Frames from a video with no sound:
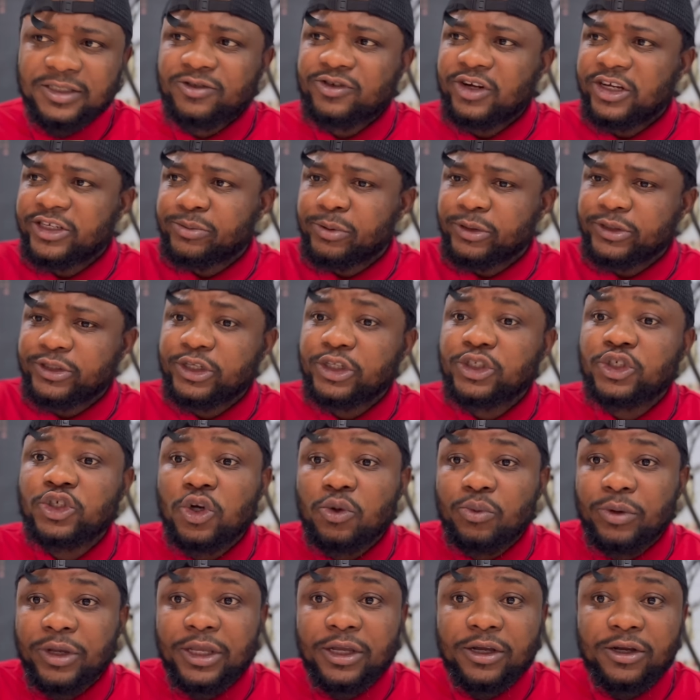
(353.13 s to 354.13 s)

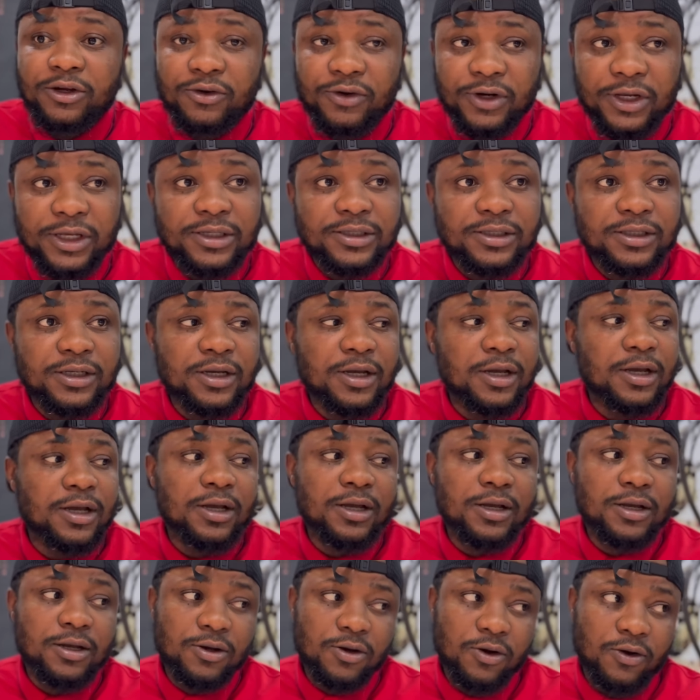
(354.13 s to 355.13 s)
Transportation will increase,
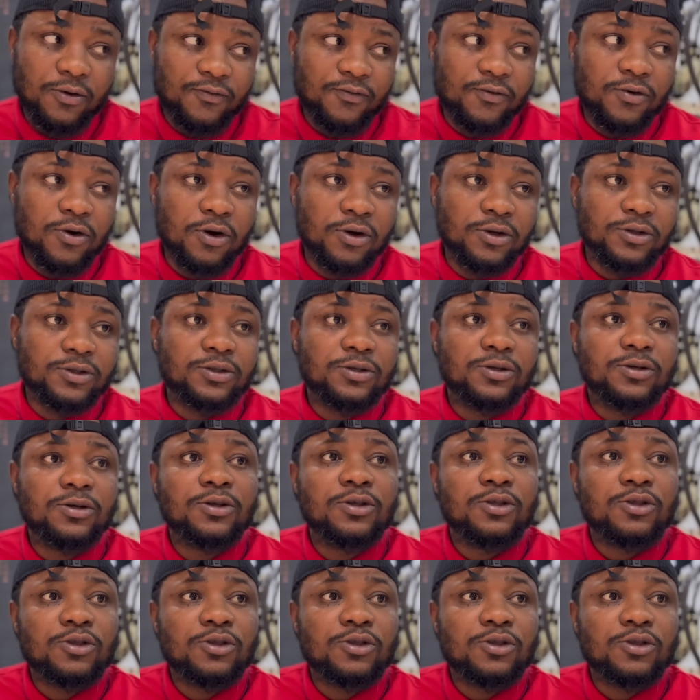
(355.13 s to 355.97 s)
of course.